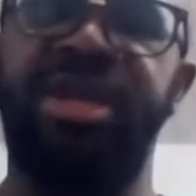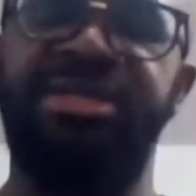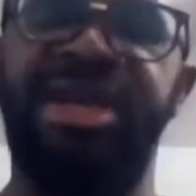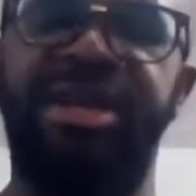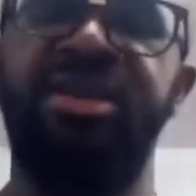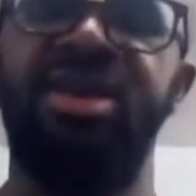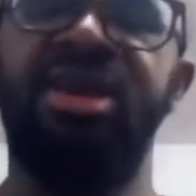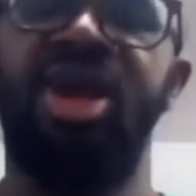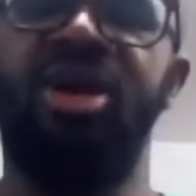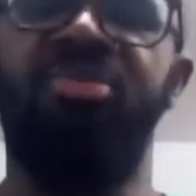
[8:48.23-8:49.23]
a day,
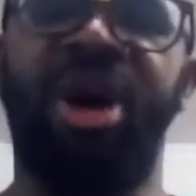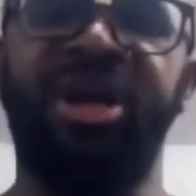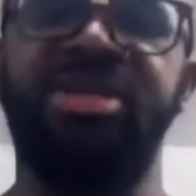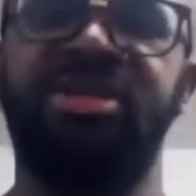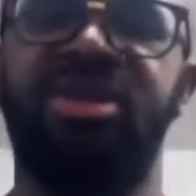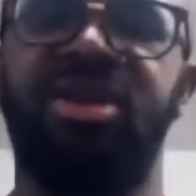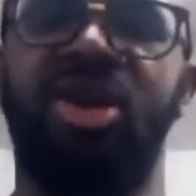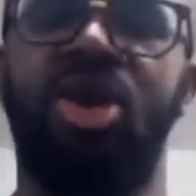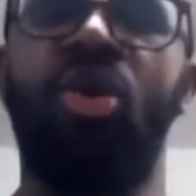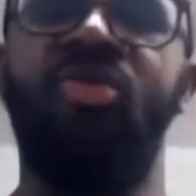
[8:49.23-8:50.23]
but
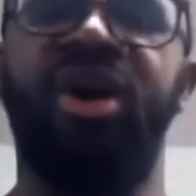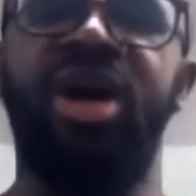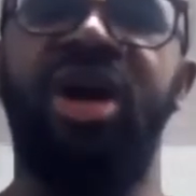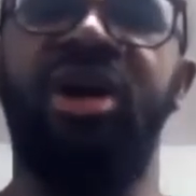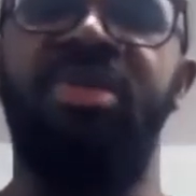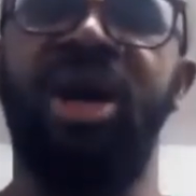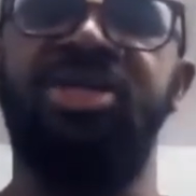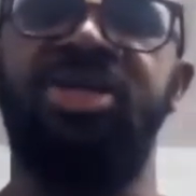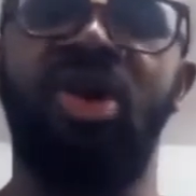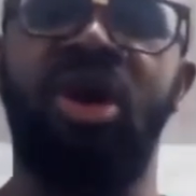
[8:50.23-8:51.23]
over a
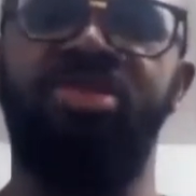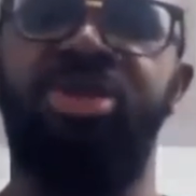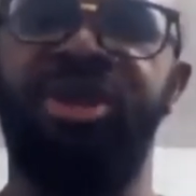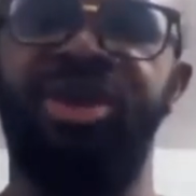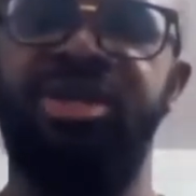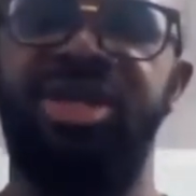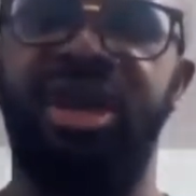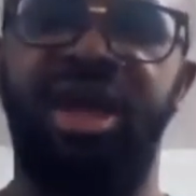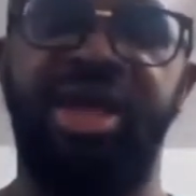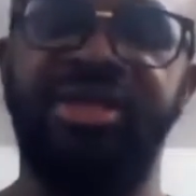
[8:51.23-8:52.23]
much longer period,
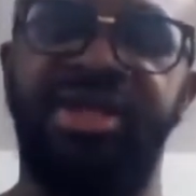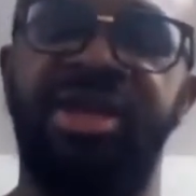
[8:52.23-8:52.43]
as